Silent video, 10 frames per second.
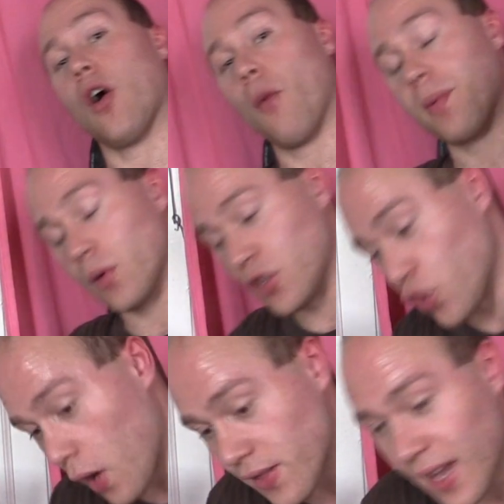I hope you
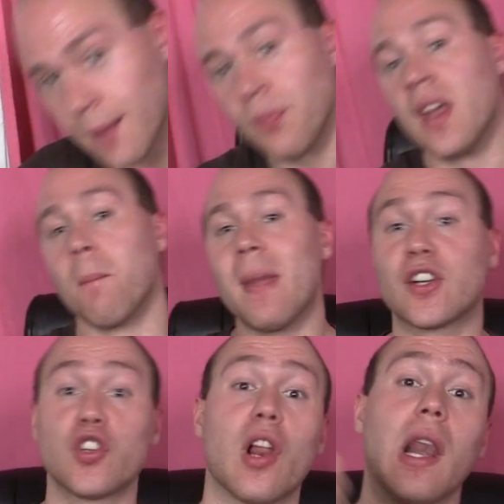enjoyed that. Make
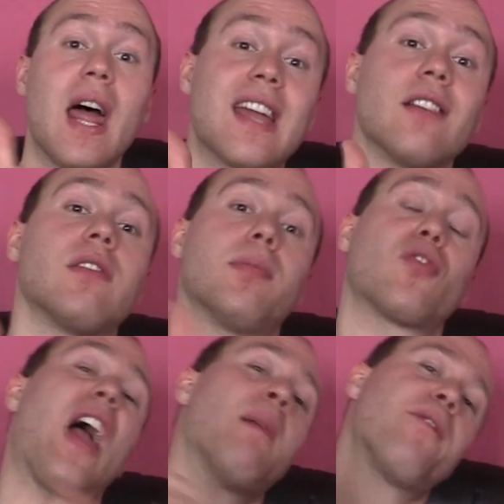sure to like and
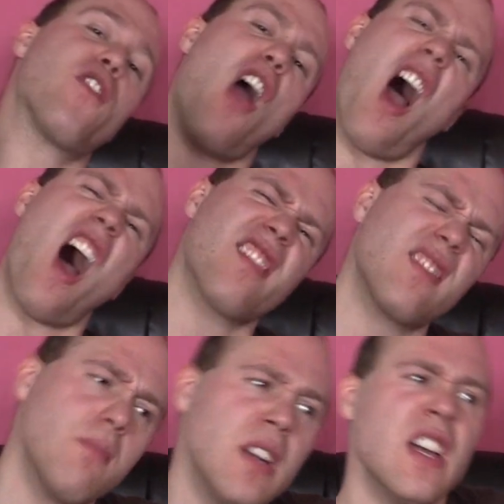subscribe if you're
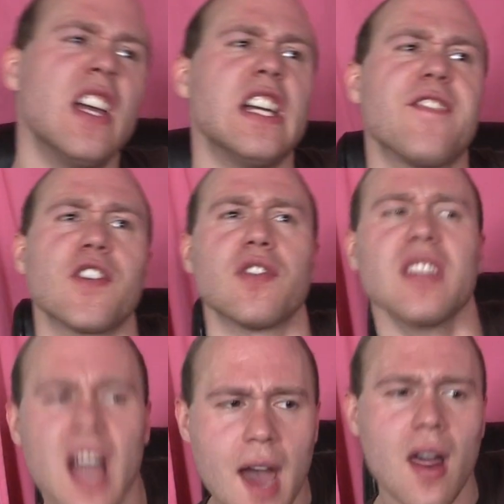awesome. If you're
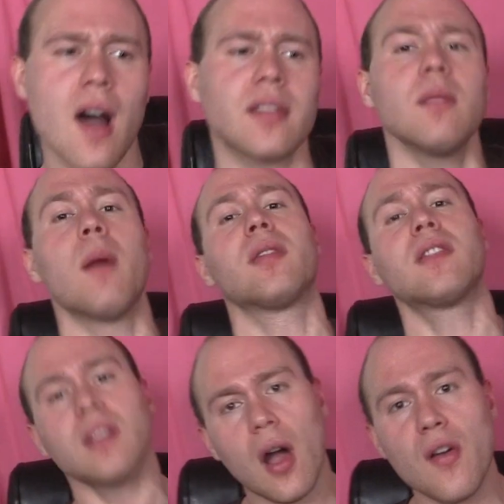not awesome, I'm
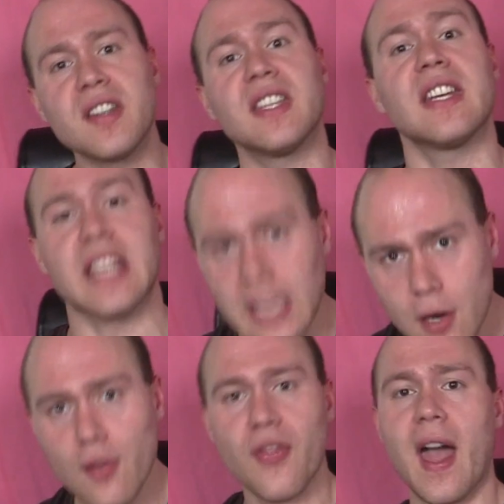sorry to
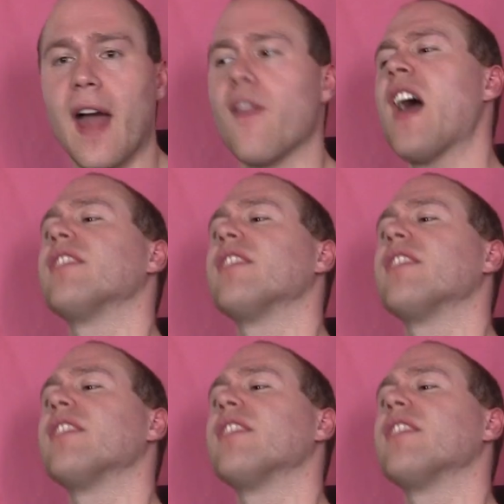hear that. That